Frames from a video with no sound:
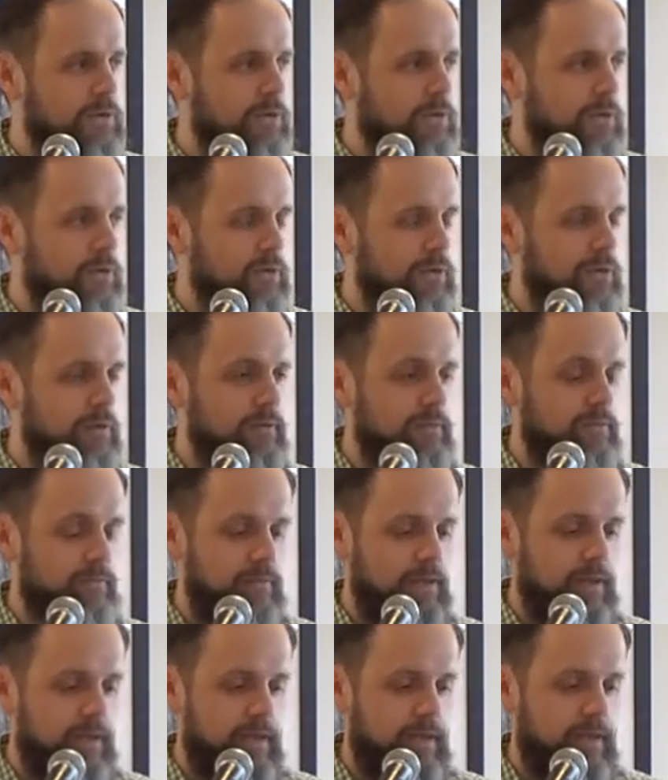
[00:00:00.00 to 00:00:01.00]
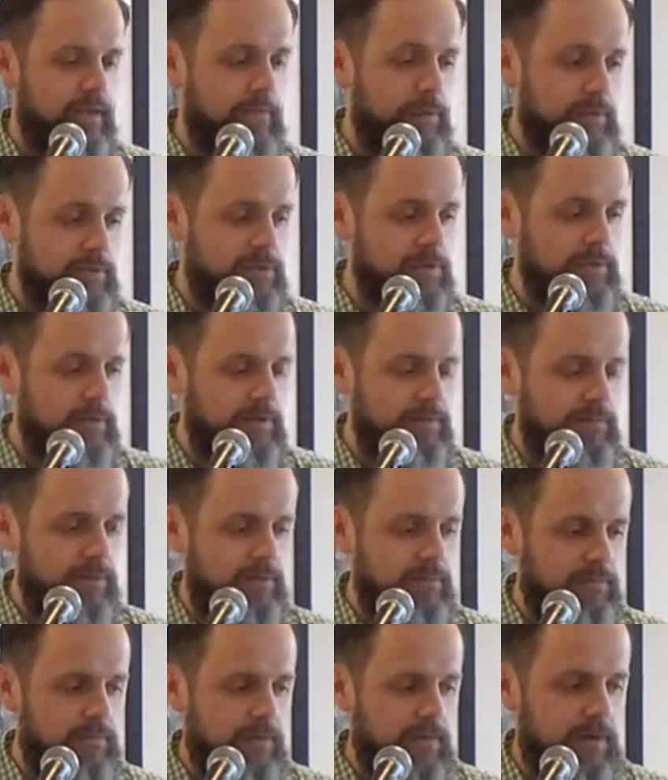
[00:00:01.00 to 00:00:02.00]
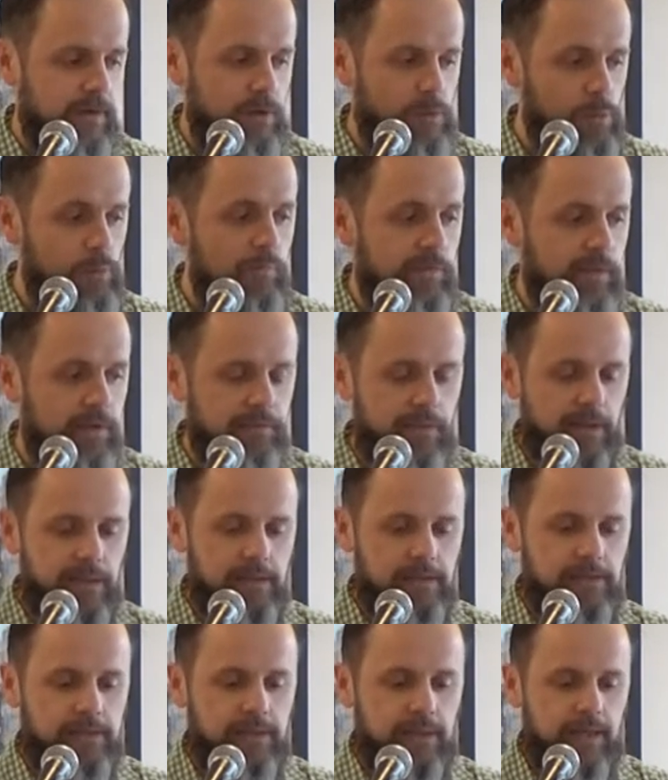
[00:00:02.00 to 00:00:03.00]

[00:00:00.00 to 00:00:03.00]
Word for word: or uh, but something I've kind of hopefully learned,